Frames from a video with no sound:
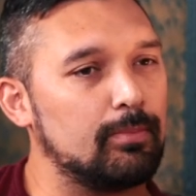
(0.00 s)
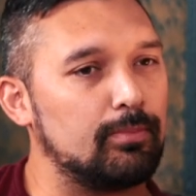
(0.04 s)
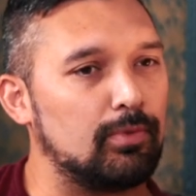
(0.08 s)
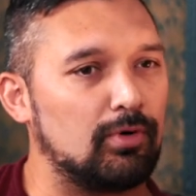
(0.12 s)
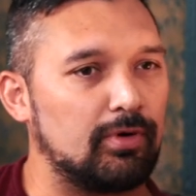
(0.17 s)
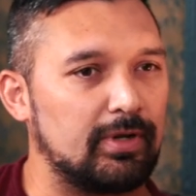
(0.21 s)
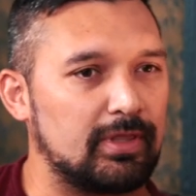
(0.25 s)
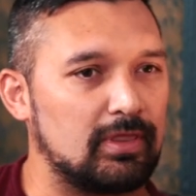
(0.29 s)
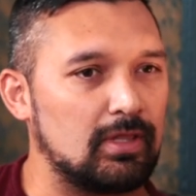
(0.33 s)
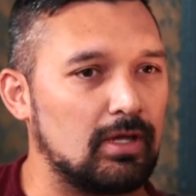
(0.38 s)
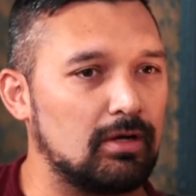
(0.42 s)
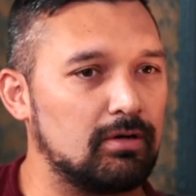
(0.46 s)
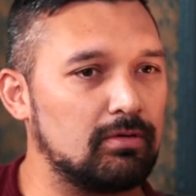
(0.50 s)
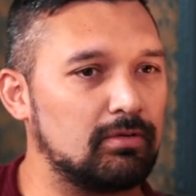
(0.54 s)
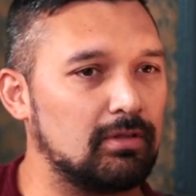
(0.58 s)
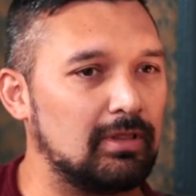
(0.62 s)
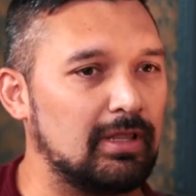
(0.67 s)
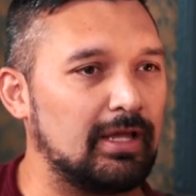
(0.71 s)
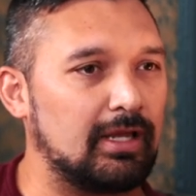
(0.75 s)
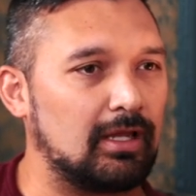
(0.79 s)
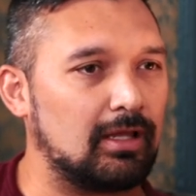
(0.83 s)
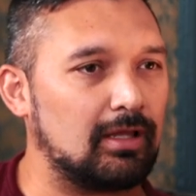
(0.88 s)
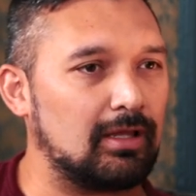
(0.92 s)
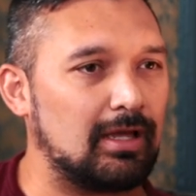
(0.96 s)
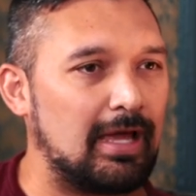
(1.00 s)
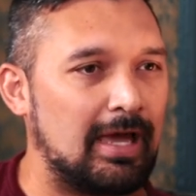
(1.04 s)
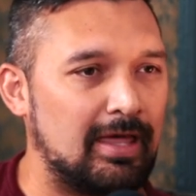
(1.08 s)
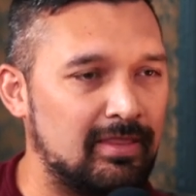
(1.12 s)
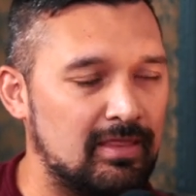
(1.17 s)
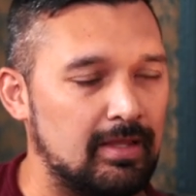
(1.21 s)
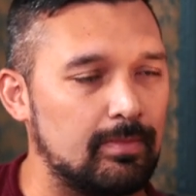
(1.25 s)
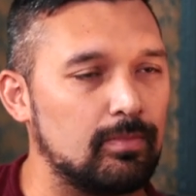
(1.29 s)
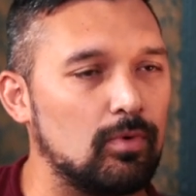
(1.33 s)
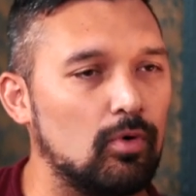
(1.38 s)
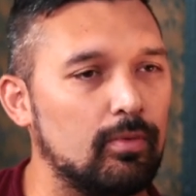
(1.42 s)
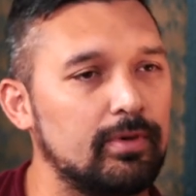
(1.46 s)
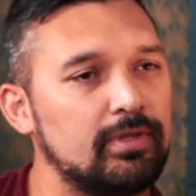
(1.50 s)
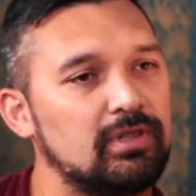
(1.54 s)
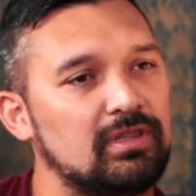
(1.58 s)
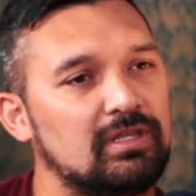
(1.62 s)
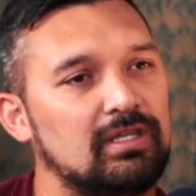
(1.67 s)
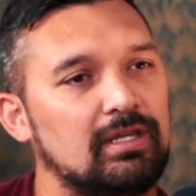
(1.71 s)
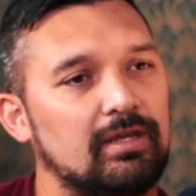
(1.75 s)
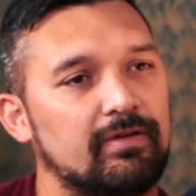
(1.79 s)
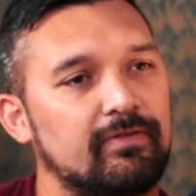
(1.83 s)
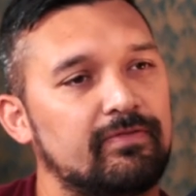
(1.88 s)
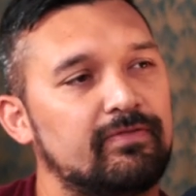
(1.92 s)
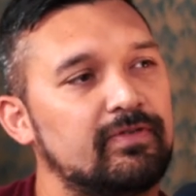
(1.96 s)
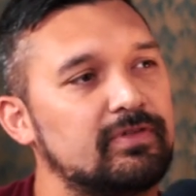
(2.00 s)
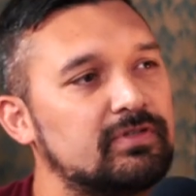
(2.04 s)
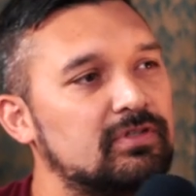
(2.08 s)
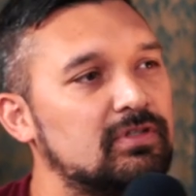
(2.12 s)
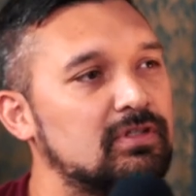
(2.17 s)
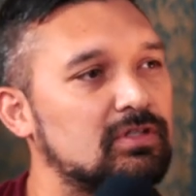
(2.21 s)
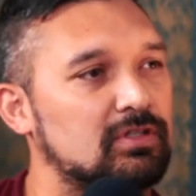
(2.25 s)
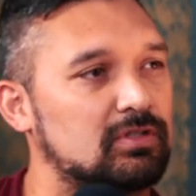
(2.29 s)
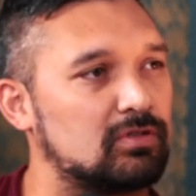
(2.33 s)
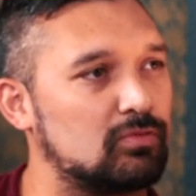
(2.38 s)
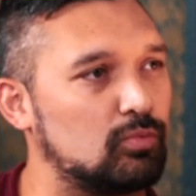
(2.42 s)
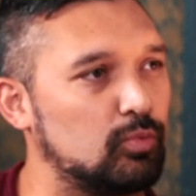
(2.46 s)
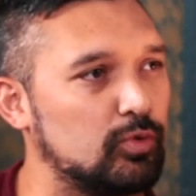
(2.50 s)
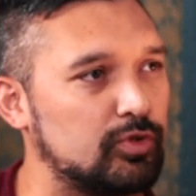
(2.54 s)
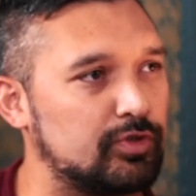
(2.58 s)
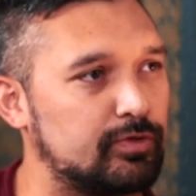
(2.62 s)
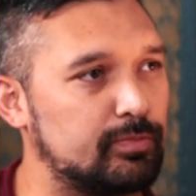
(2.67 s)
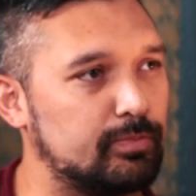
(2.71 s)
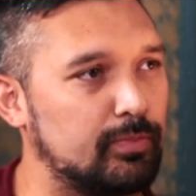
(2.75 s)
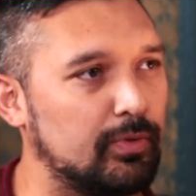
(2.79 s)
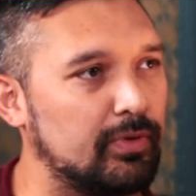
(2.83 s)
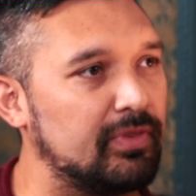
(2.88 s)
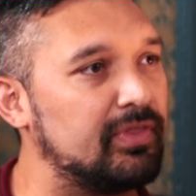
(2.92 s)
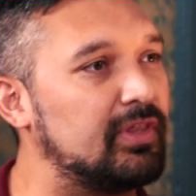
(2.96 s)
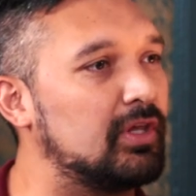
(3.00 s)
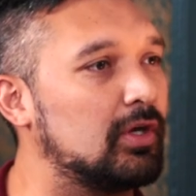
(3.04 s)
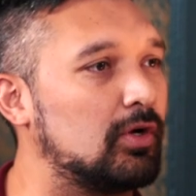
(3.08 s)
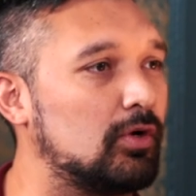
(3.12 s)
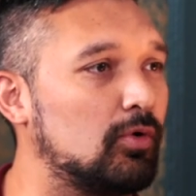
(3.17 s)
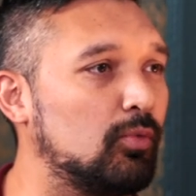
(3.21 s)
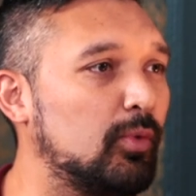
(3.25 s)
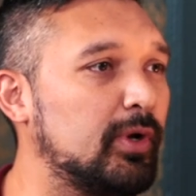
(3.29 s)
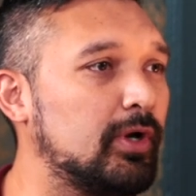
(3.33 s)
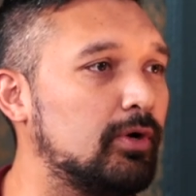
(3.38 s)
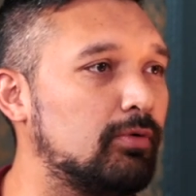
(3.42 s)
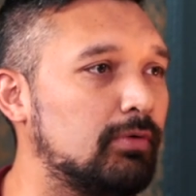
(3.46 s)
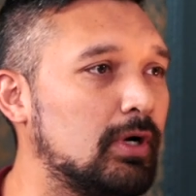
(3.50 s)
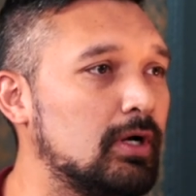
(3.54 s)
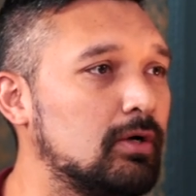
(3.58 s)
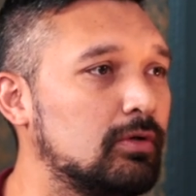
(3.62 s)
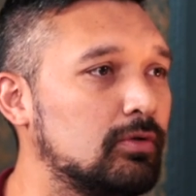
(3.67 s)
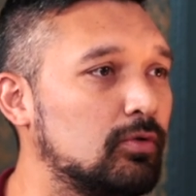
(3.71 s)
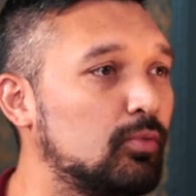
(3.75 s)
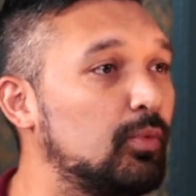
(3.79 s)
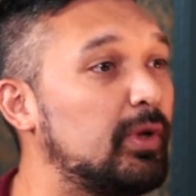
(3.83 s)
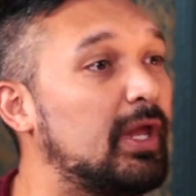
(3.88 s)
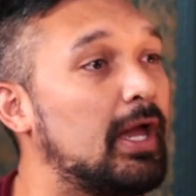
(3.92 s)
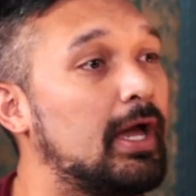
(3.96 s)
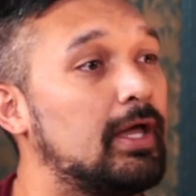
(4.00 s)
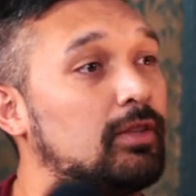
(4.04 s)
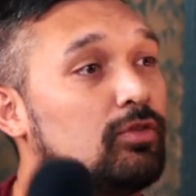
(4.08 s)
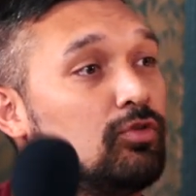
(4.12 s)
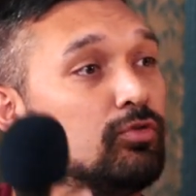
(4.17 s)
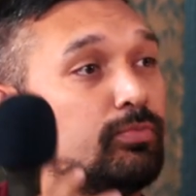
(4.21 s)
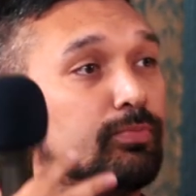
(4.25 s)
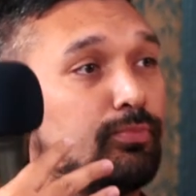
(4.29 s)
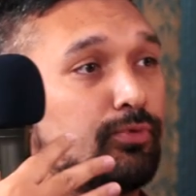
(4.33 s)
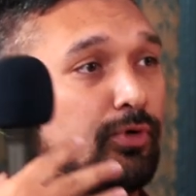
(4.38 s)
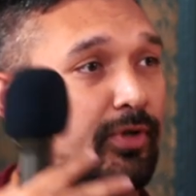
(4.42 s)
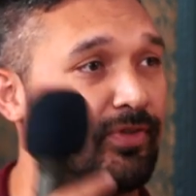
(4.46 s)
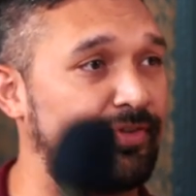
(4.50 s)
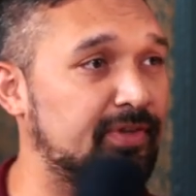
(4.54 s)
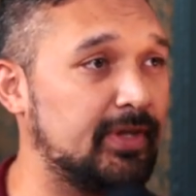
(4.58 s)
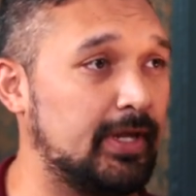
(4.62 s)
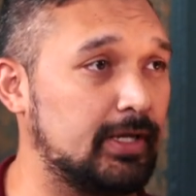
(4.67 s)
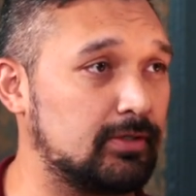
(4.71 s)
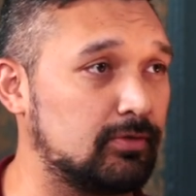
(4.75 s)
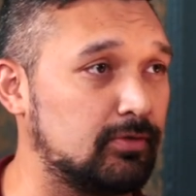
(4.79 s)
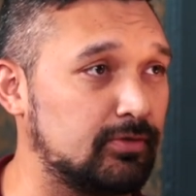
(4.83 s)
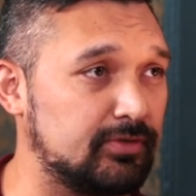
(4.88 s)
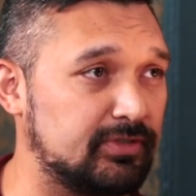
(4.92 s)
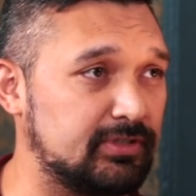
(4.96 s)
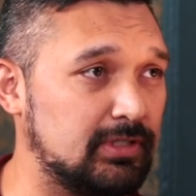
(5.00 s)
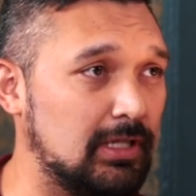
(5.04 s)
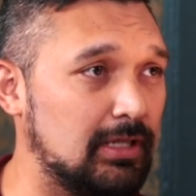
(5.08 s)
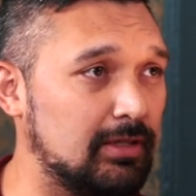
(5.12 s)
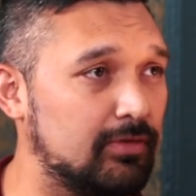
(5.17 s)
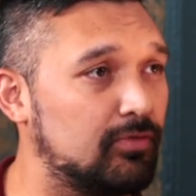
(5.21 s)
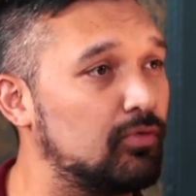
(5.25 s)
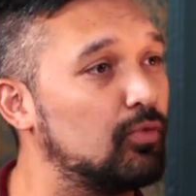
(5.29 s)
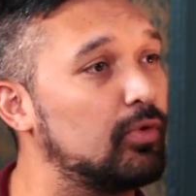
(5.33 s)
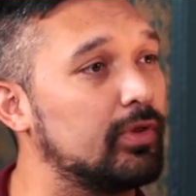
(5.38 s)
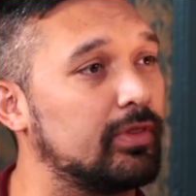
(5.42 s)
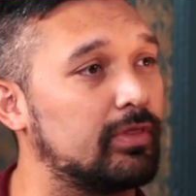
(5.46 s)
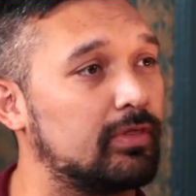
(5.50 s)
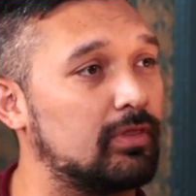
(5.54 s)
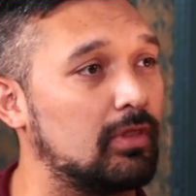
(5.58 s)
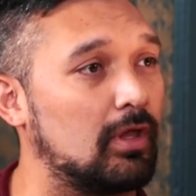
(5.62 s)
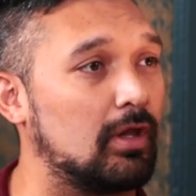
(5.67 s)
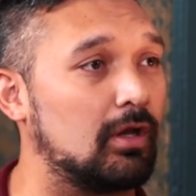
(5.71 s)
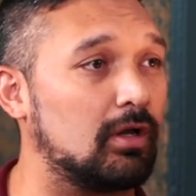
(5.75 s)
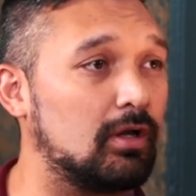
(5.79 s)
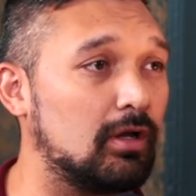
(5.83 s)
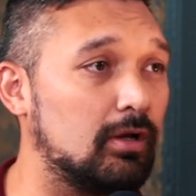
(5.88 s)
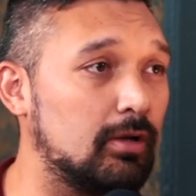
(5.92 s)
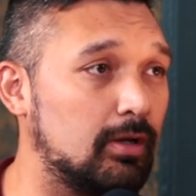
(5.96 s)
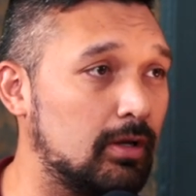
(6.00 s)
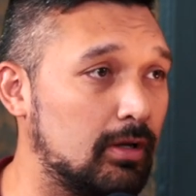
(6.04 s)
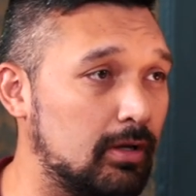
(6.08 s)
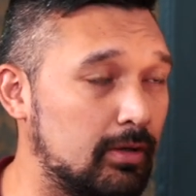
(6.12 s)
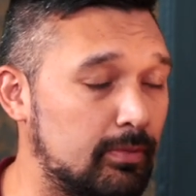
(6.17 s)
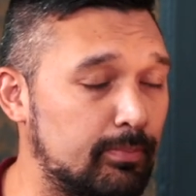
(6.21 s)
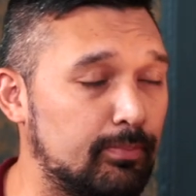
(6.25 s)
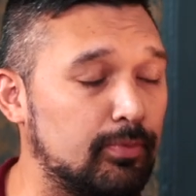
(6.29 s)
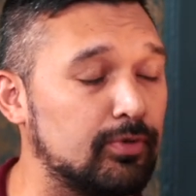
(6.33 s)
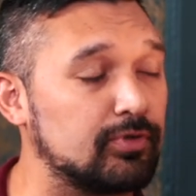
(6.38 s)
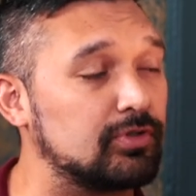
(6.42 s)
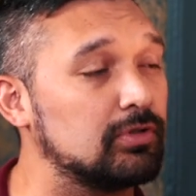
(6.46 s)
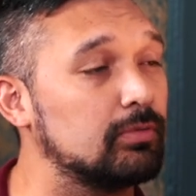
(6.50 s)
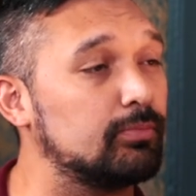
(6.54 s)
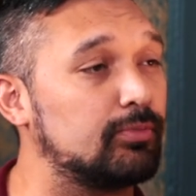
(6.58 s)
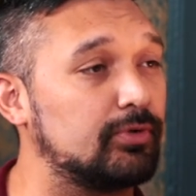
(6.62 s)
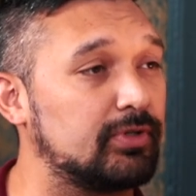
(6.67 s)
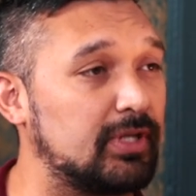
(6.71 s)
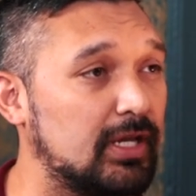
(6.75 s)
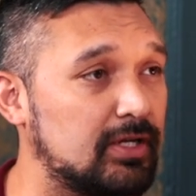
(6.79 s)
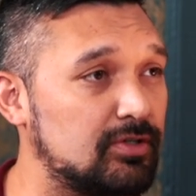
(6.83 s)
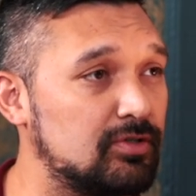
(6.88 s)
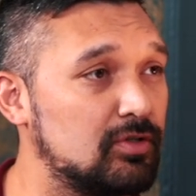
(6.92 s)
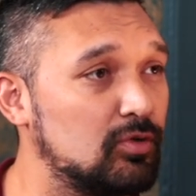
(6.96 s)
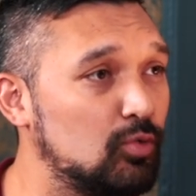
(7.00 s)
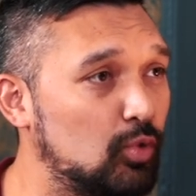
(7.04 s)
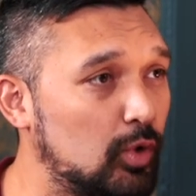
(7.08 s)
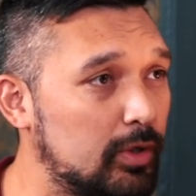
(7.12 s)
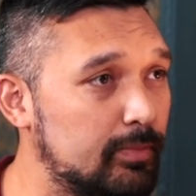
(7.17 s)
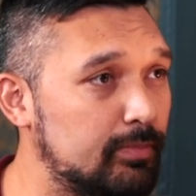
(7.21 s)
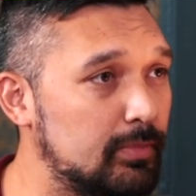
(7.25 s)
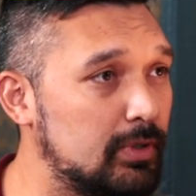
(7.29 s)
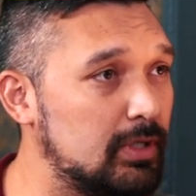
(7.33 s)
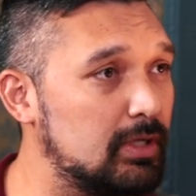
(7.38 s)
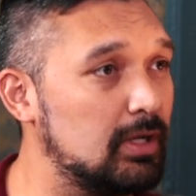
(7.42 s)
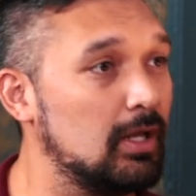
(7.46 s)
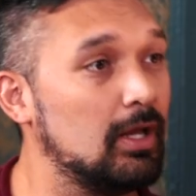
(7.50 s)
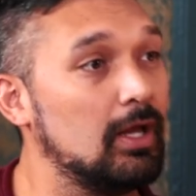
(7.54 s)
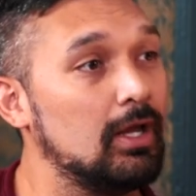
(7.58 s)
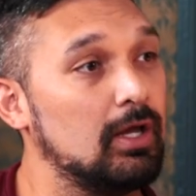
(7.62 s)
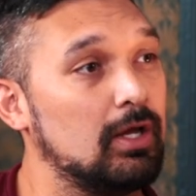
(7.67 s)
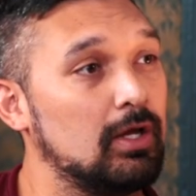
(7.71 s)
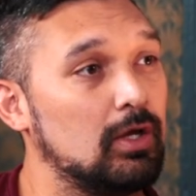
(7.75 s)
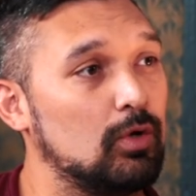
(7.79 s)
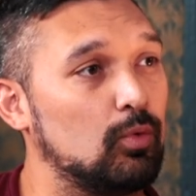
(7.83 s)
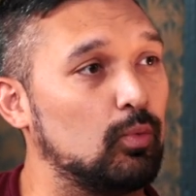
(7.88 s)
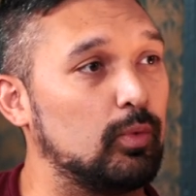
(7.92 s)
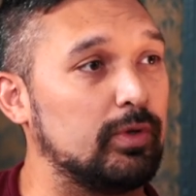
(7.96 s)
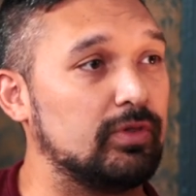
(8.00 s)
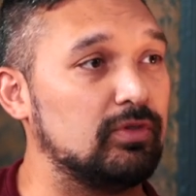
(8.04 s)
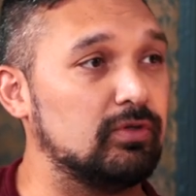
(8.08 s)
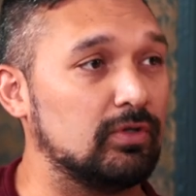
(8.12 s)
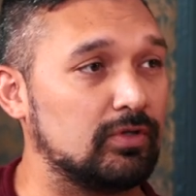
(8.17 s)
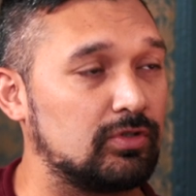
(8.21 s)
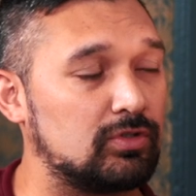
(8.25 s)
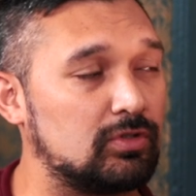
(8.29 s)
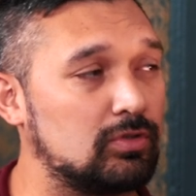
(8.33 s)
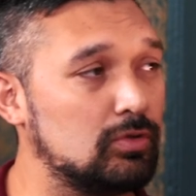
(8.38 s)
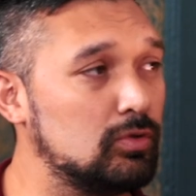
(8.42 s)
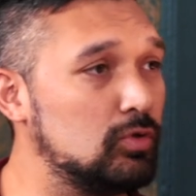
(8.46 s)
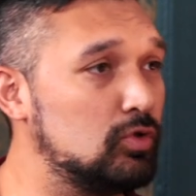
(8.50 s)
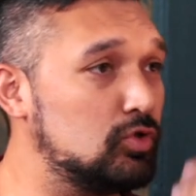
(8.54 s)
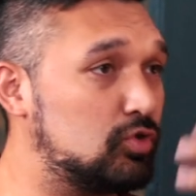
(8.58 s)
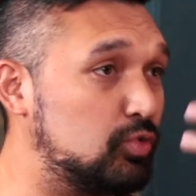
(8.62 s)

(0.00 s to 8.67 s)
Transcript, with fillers: But right now, like at the moment, the emphasis was put the other way around. We had to protect ourselves with uh, personal protection equipment, mm -hmm. with the mm-hmm.